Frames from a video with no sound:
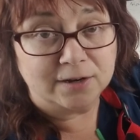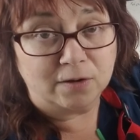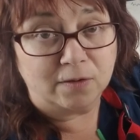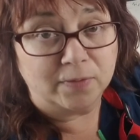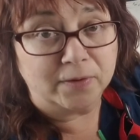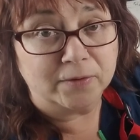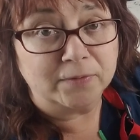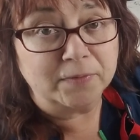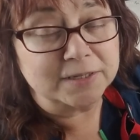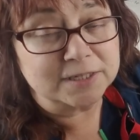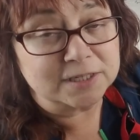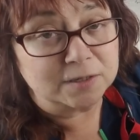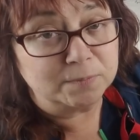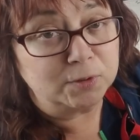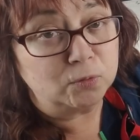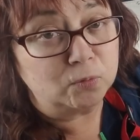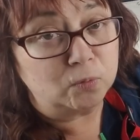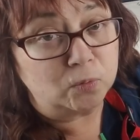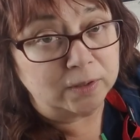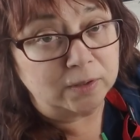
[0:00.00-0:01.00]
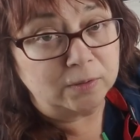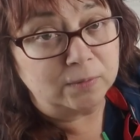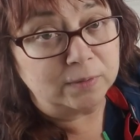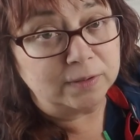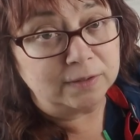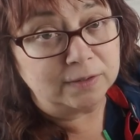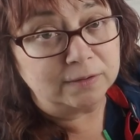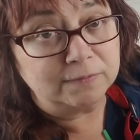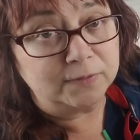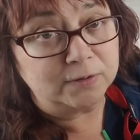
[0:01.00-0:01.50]
on there, and that's going to be really,
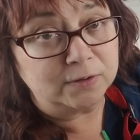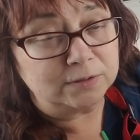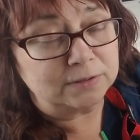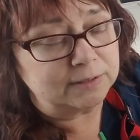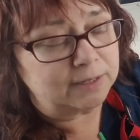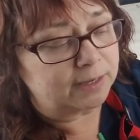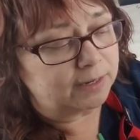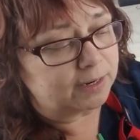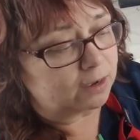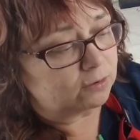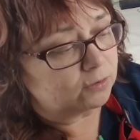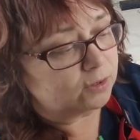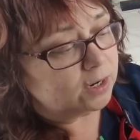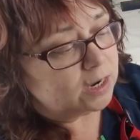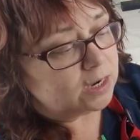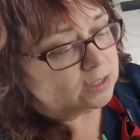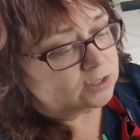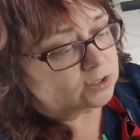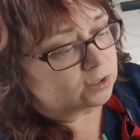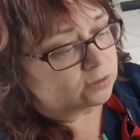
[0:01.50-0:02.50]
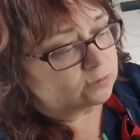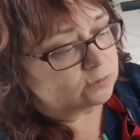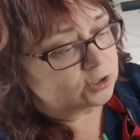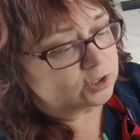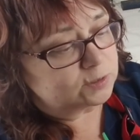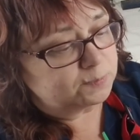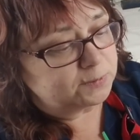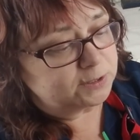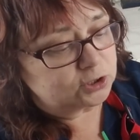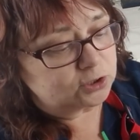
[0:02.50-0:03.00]
really difficult to get out. So
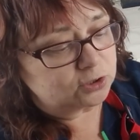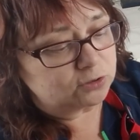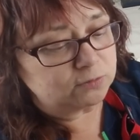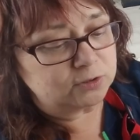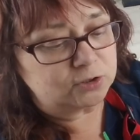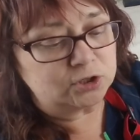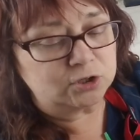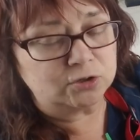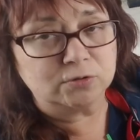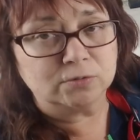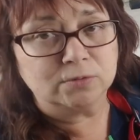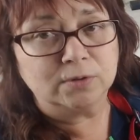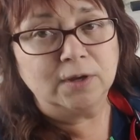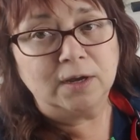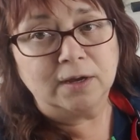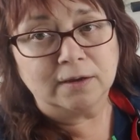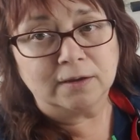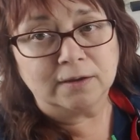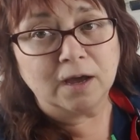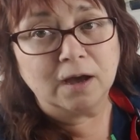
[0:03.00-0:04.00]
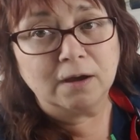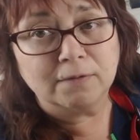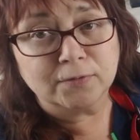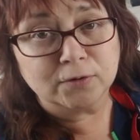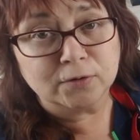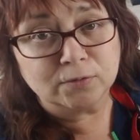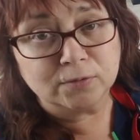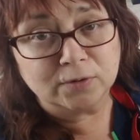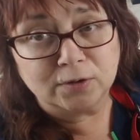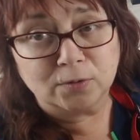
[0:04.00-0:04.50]
just be sure that you're
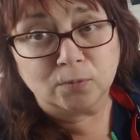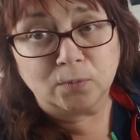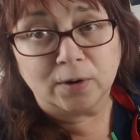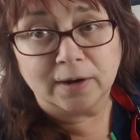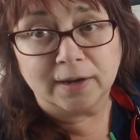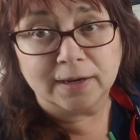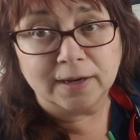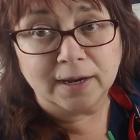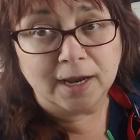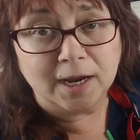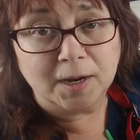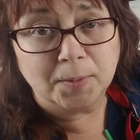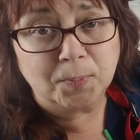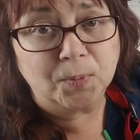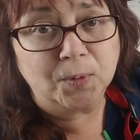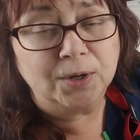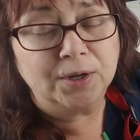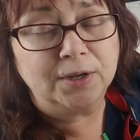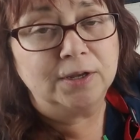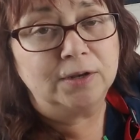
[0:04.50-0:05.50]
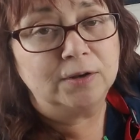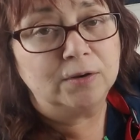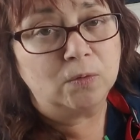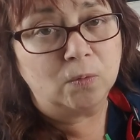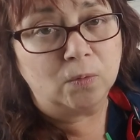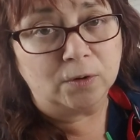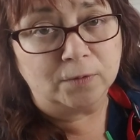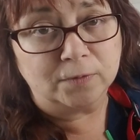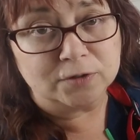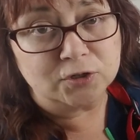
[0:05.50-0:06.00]
covered, you're wearing an apron,
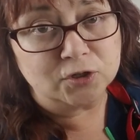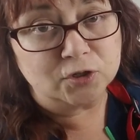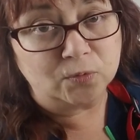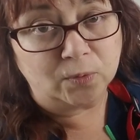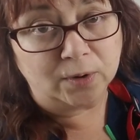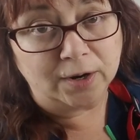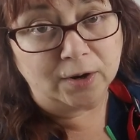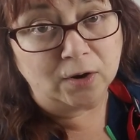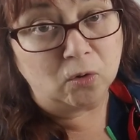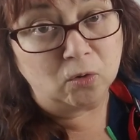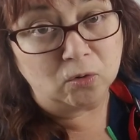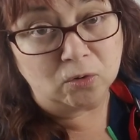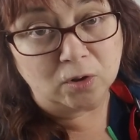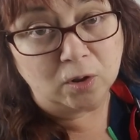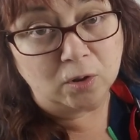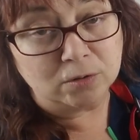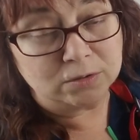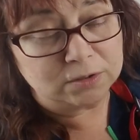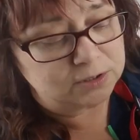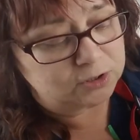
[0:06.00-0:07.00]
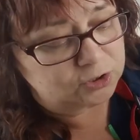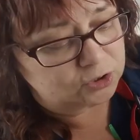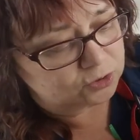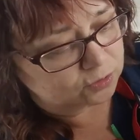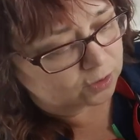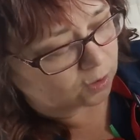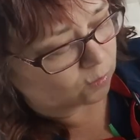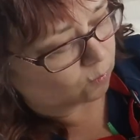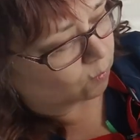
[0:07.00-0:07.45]
or that you're wearing old clothes that you're not